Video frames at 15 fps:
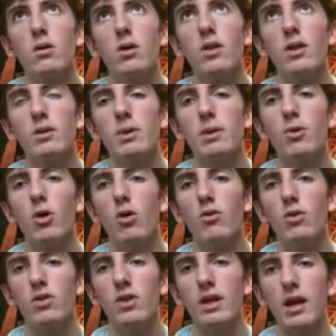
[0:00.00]
think people
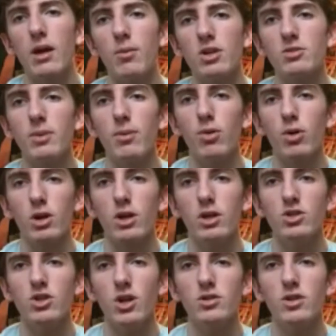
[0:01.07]
overthink how much people are going to
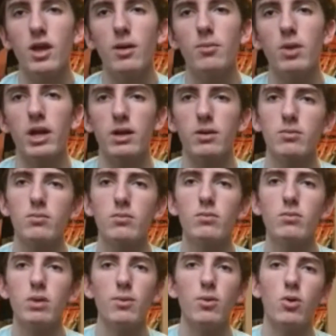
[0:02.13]
judge them, like
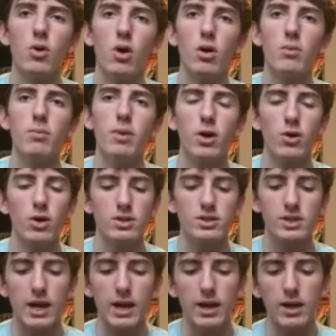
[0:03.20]
people who are better at
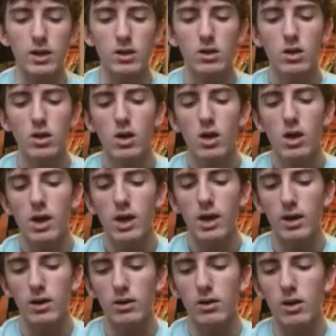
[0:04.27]
skating.
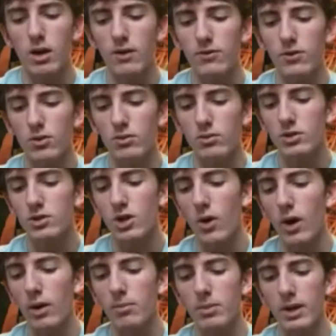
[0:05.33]
And if you just go out
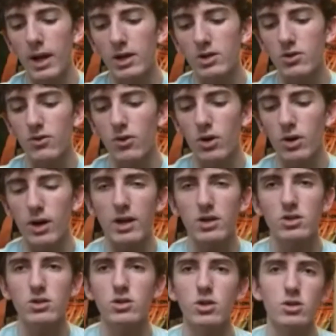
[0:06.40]
and be extroverted and actually
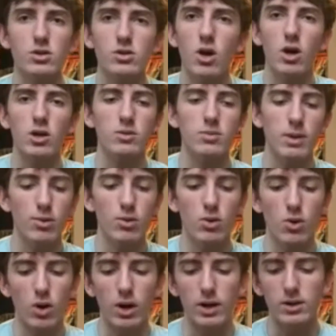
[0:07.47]
just talk to people who
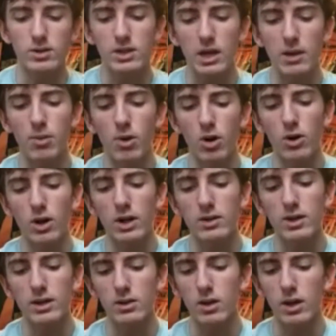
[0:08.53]
are at a skate park or
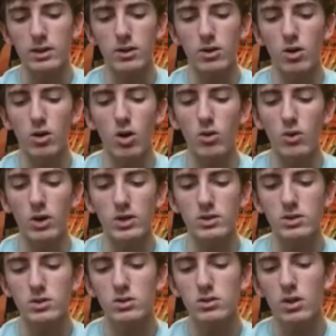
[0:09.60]
anything, like they're
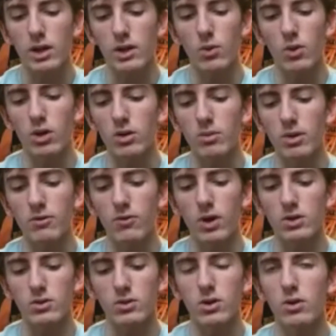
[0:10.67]
always like willing to be friends
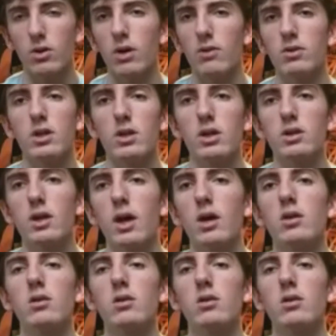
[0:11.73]
with you and everything like that.